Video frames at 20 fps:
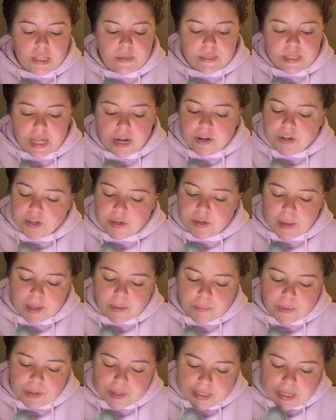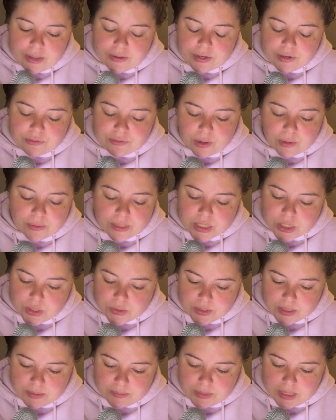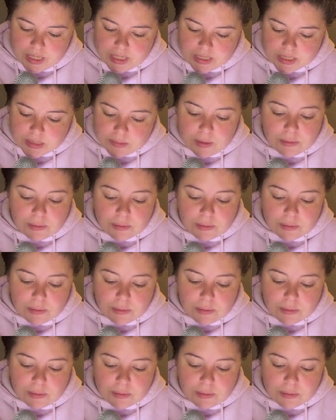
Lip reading: You sat on your bed, pulling out your phone to do some things,